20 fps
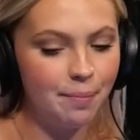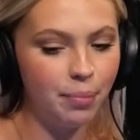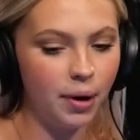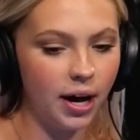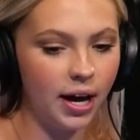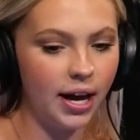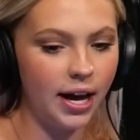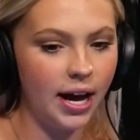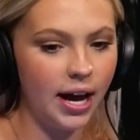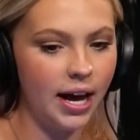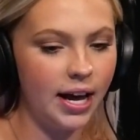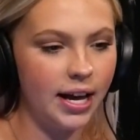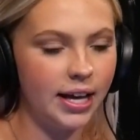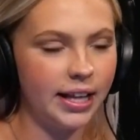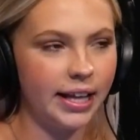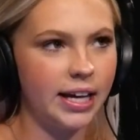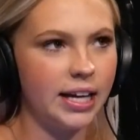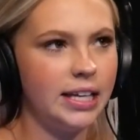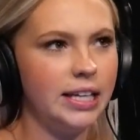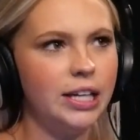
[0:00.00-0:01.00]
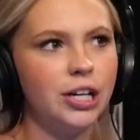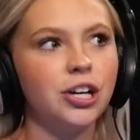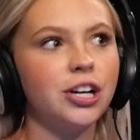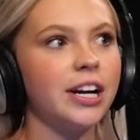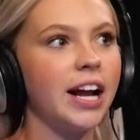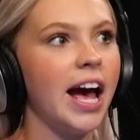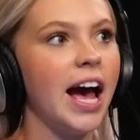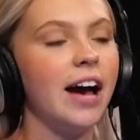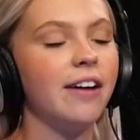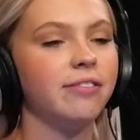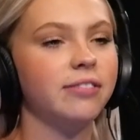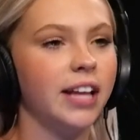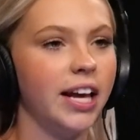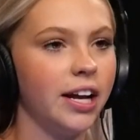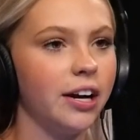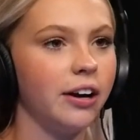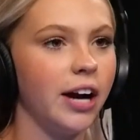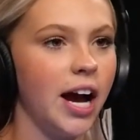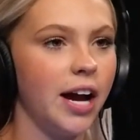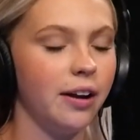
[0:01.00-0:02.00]
but like a year and a half
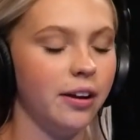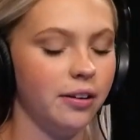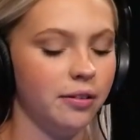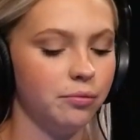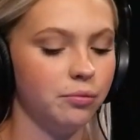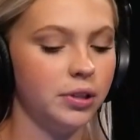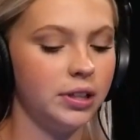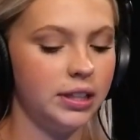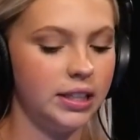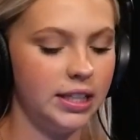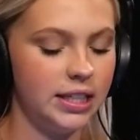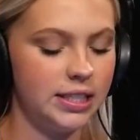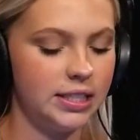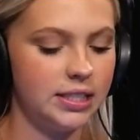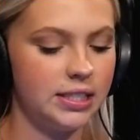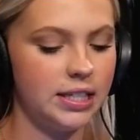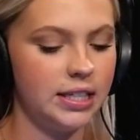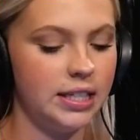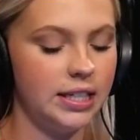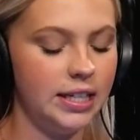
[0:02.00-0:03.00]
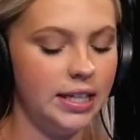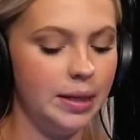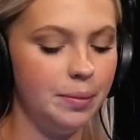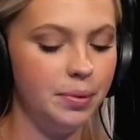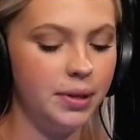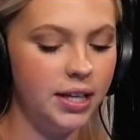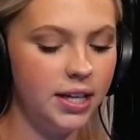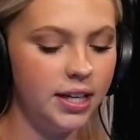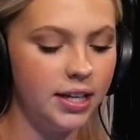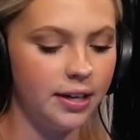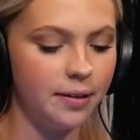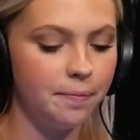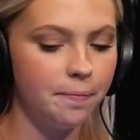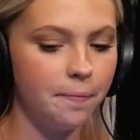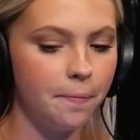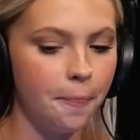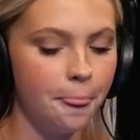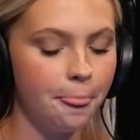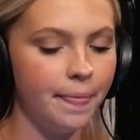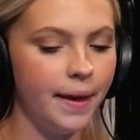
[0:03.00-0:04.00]
later, I released an E P,
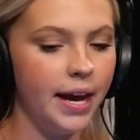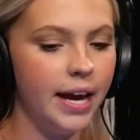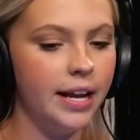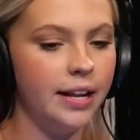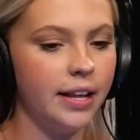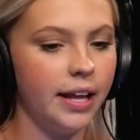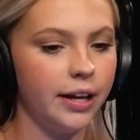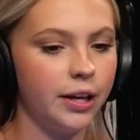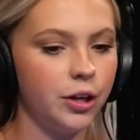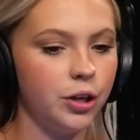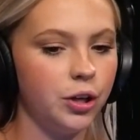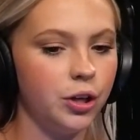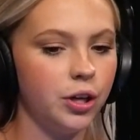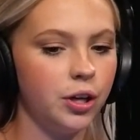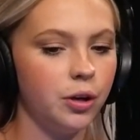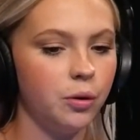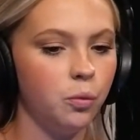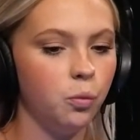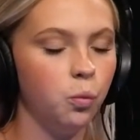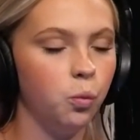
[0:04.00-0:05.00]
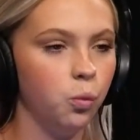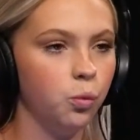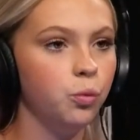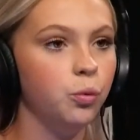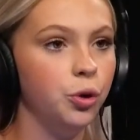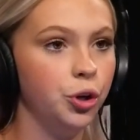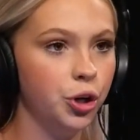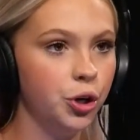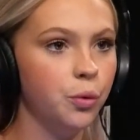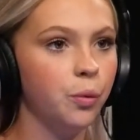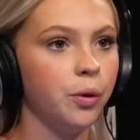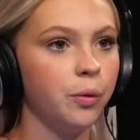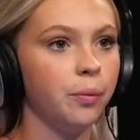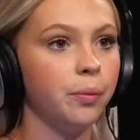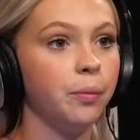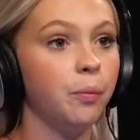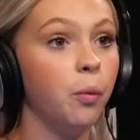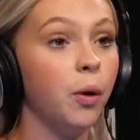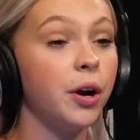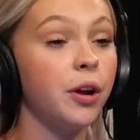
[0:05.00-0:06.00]
and like you were
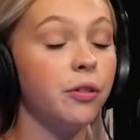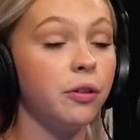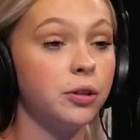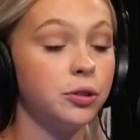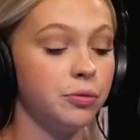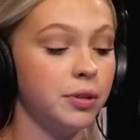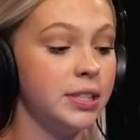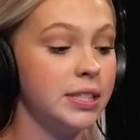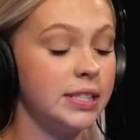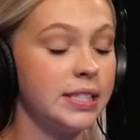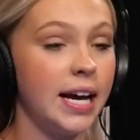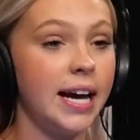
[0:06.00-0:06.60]
one of those reasons.